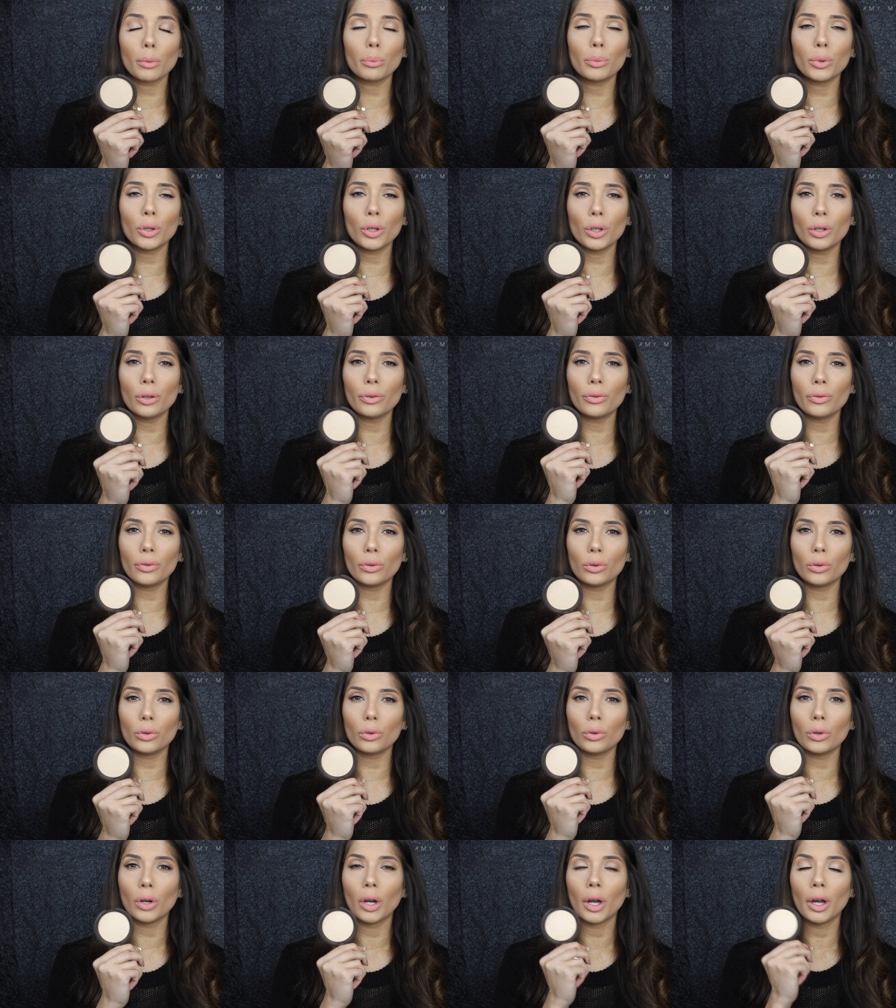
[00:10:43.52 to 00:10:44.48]

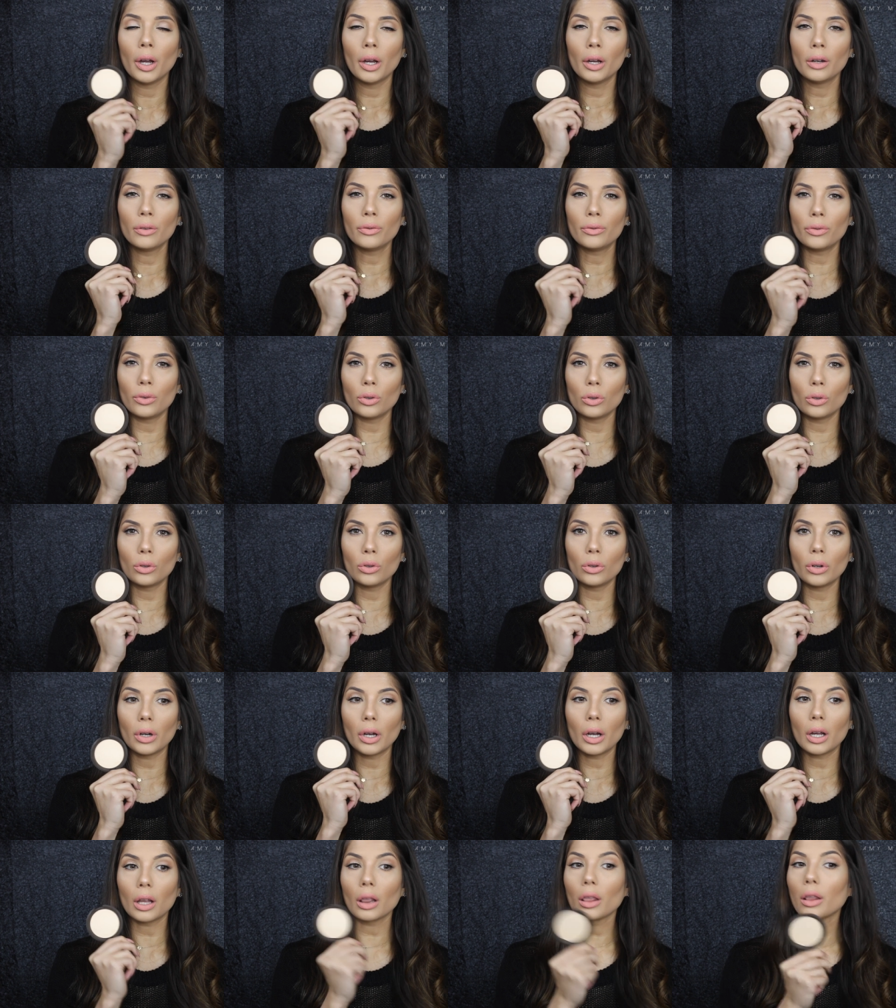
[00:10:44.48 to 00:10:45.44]
Beautiful
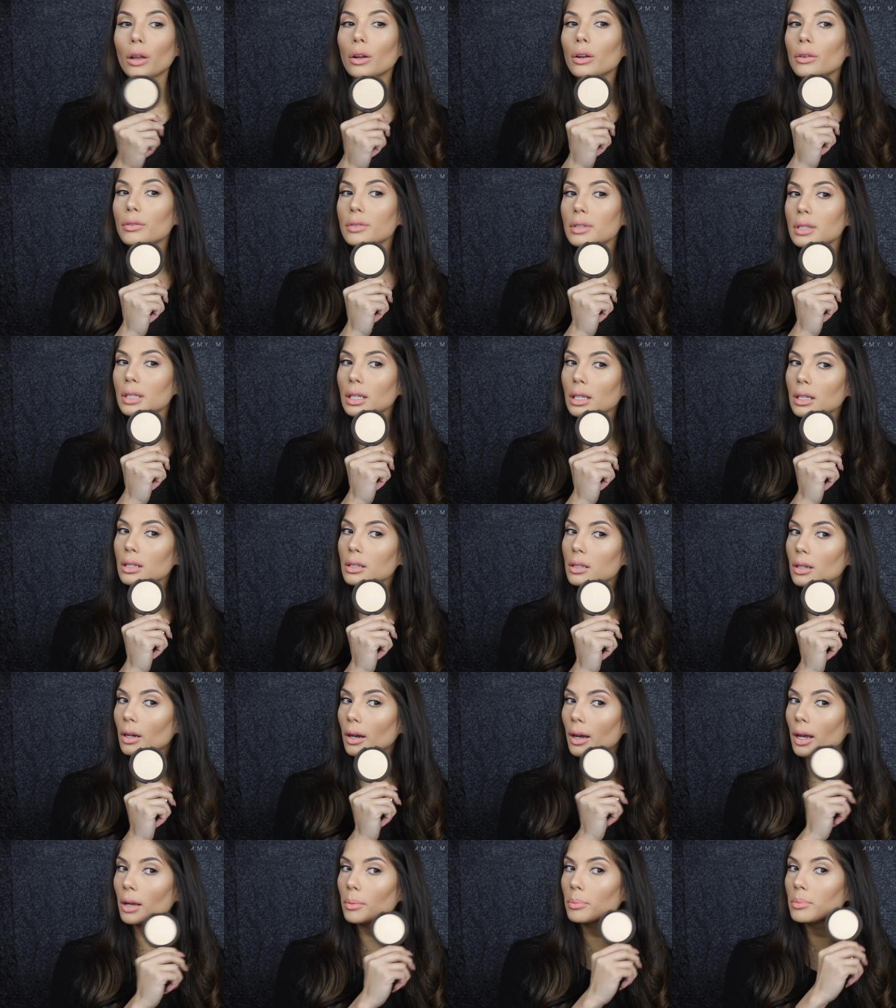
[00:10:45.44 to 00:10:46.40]
for a lot of skin
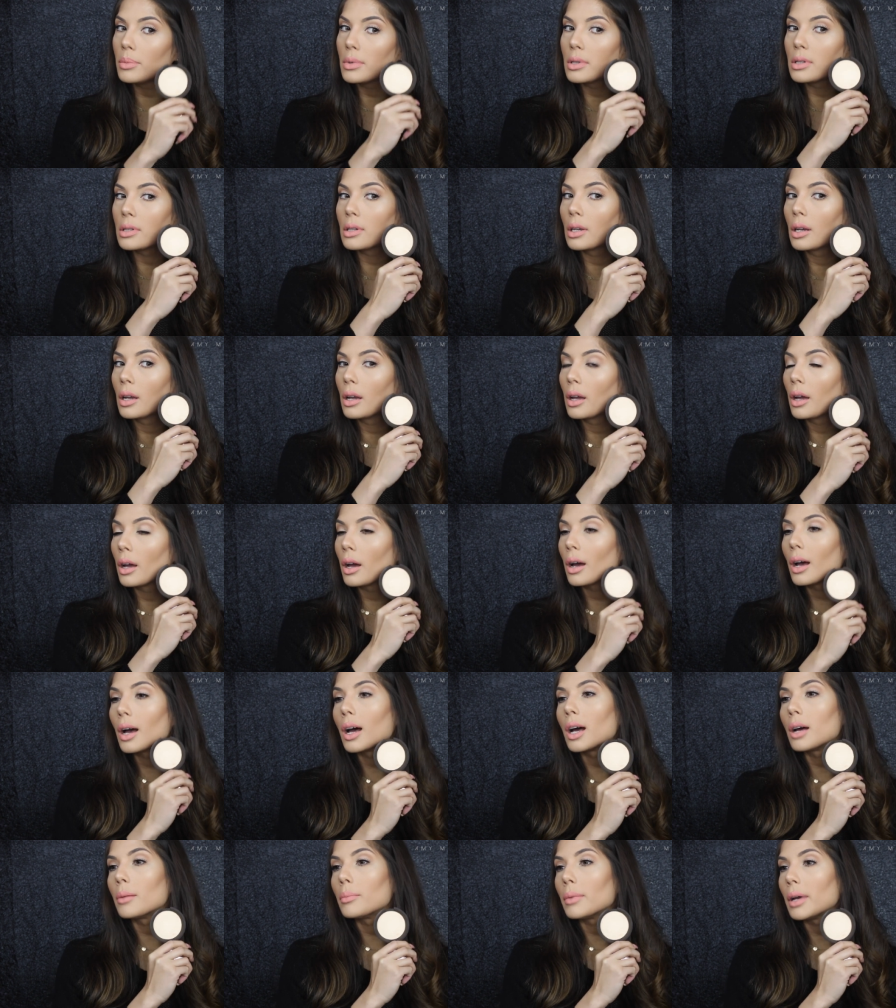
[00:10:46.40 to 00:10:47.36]
types
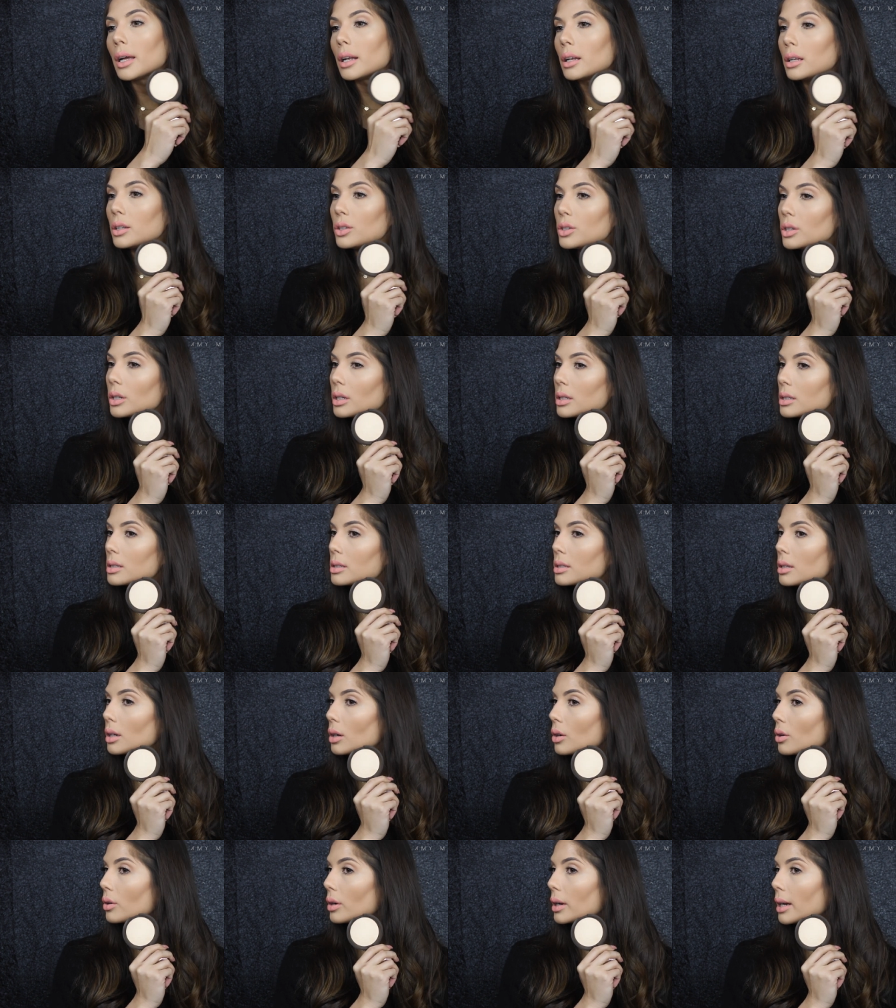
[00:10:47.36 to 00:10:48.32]
and it
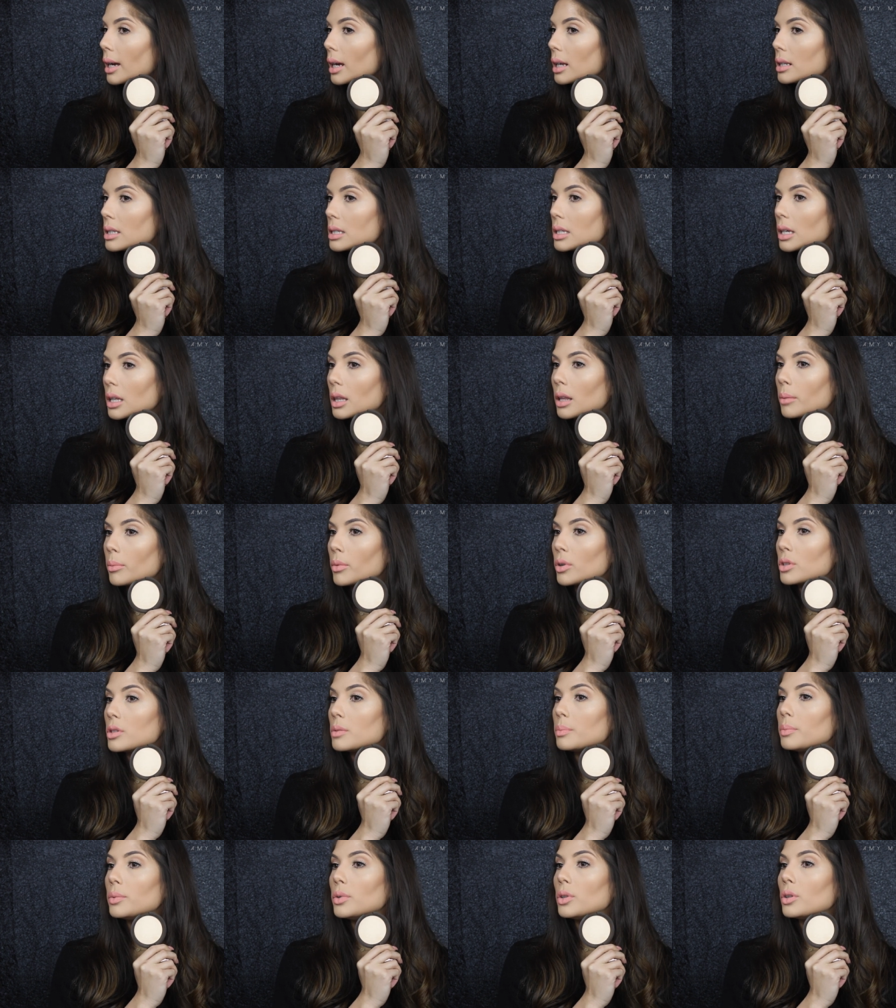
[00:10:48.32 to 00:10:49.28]
just creates the
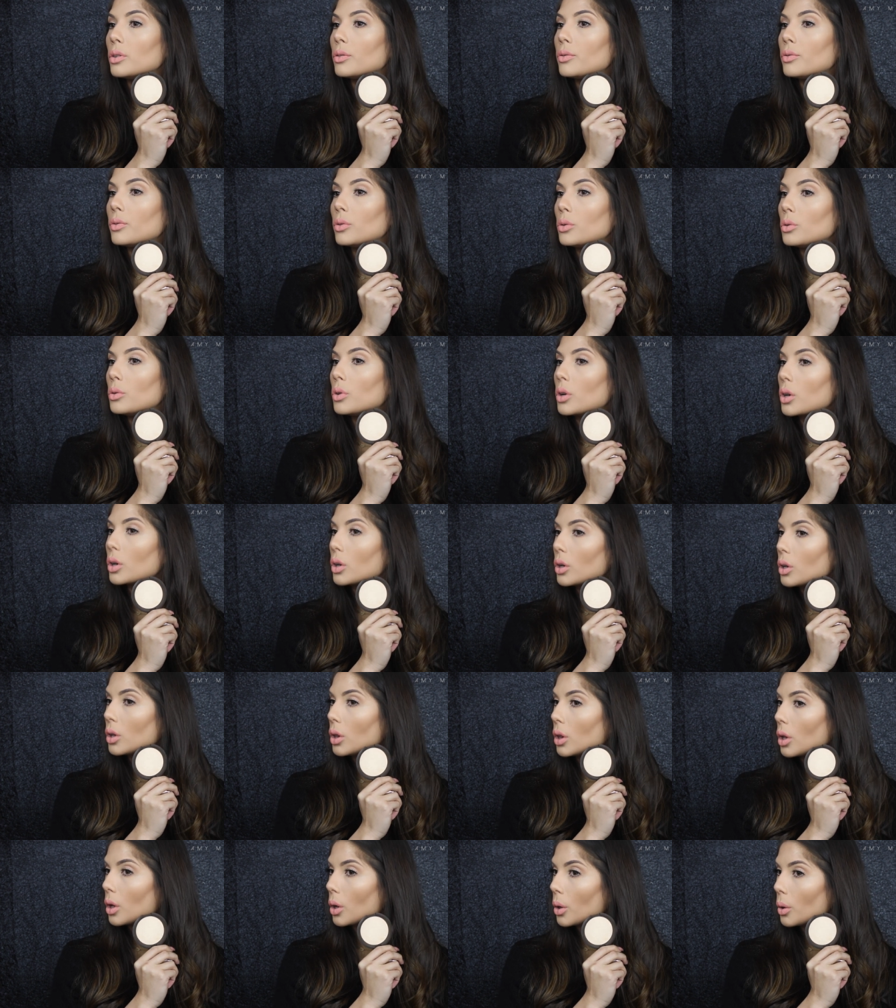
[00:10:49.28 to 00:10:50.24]
most beautiful
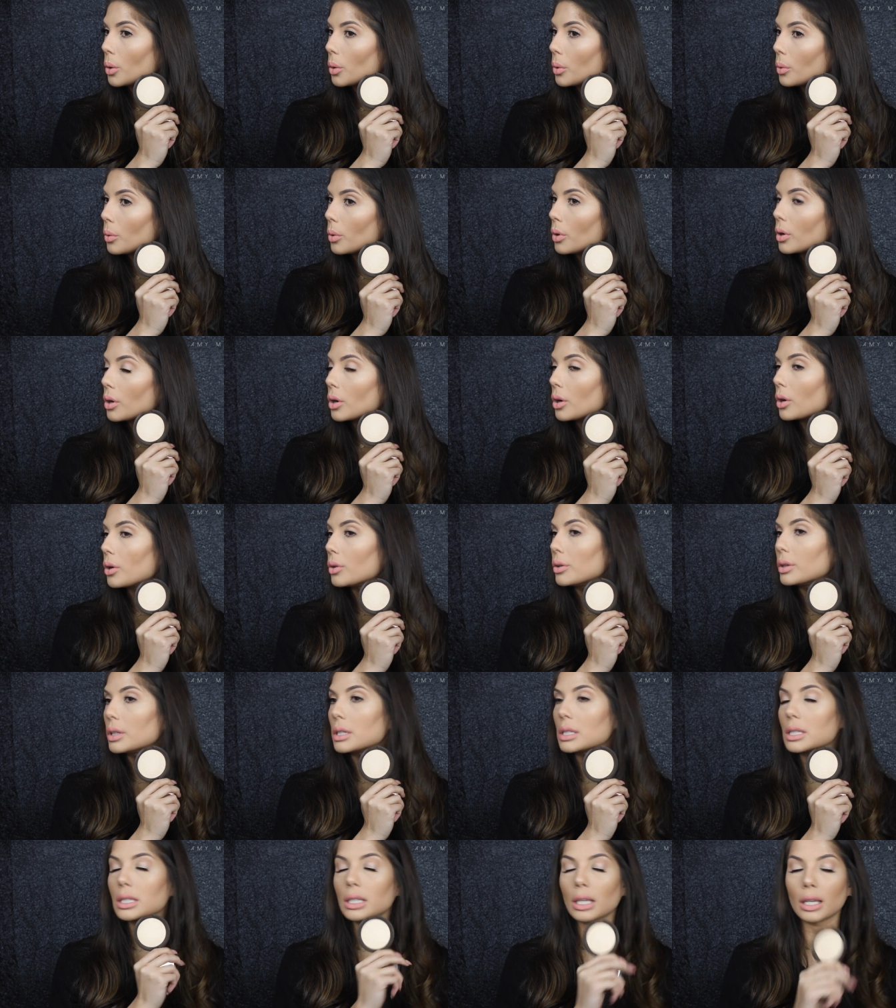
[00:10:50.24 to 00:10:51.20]
glow on
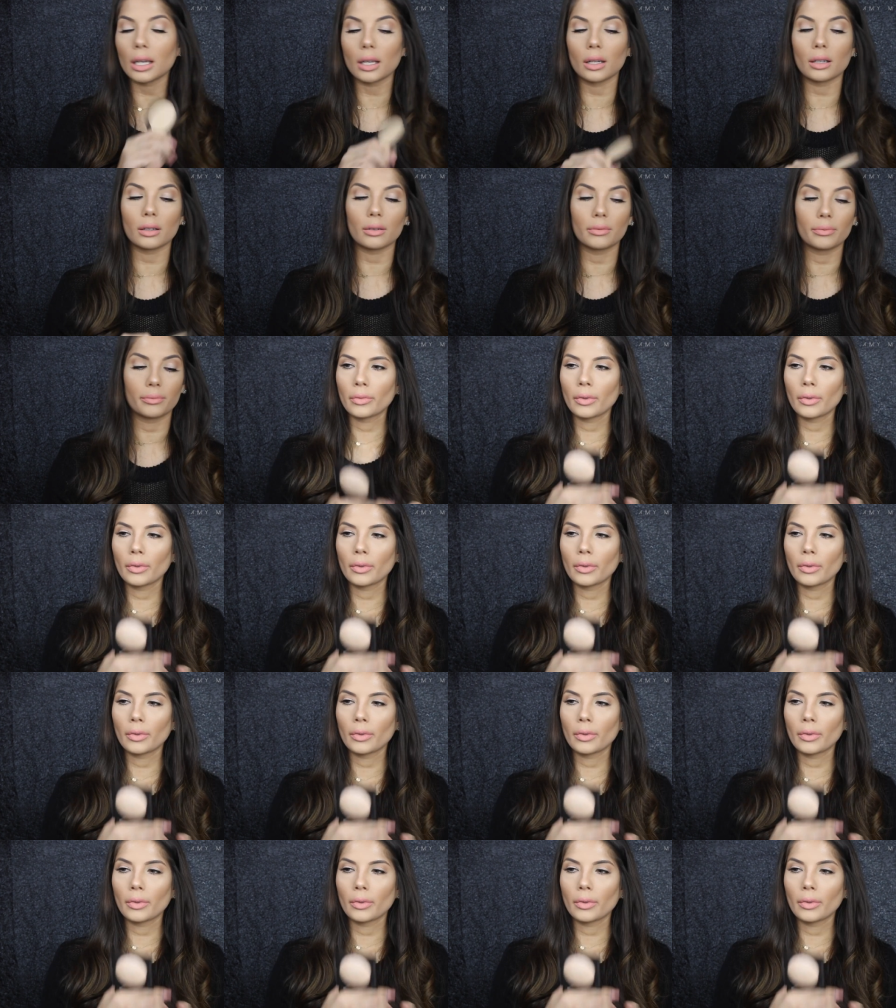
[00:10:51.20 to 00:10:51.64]
the skin.